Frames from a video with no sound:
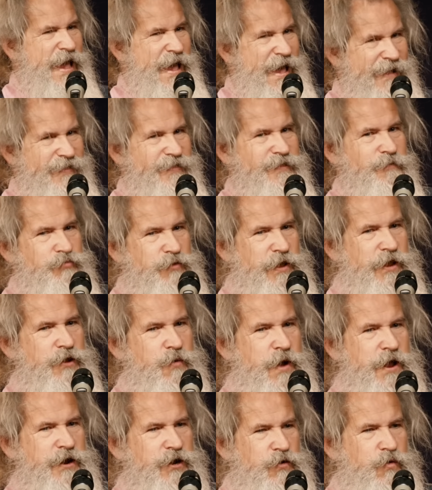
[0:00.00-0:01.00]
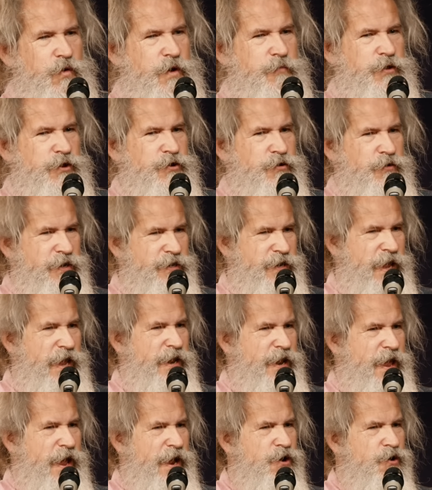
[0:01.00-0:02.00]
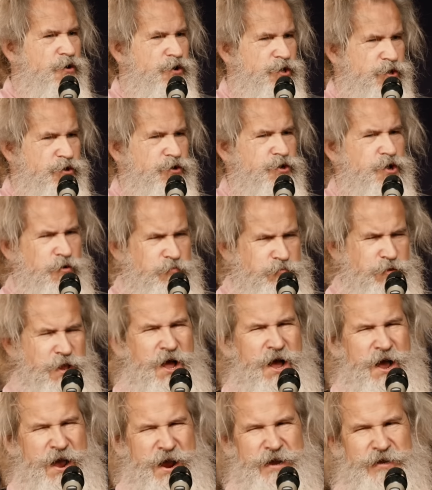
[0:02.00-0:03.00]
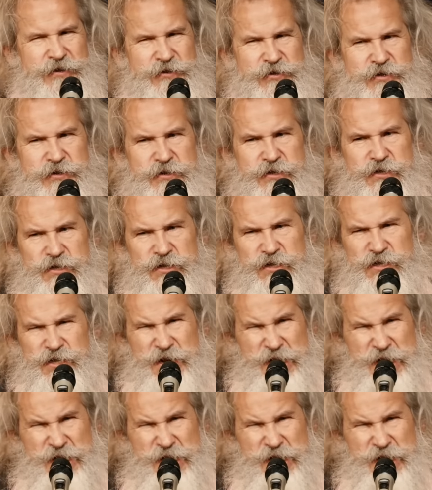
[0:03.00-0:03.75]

at the playground equipment during daylight or you'd go blind. So,